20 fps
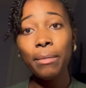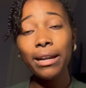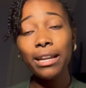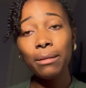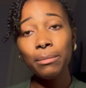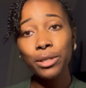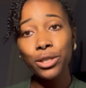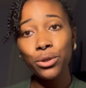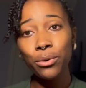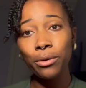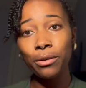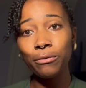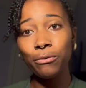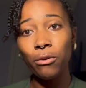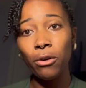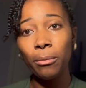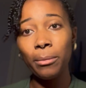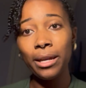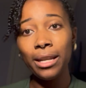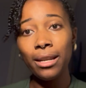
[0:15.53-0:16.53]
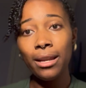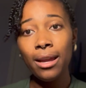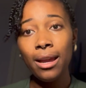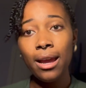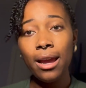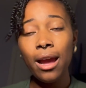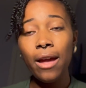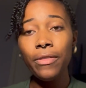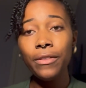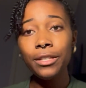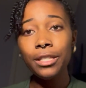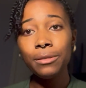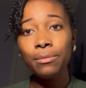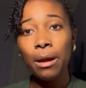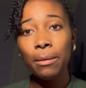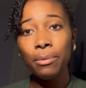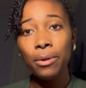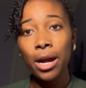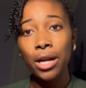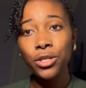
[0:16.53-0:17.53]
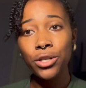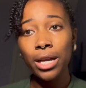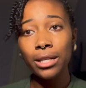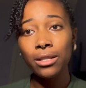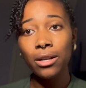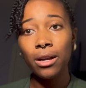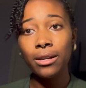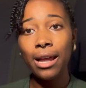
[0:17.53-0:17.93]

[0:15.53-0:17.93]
name is Jordan Foreman, and this is my project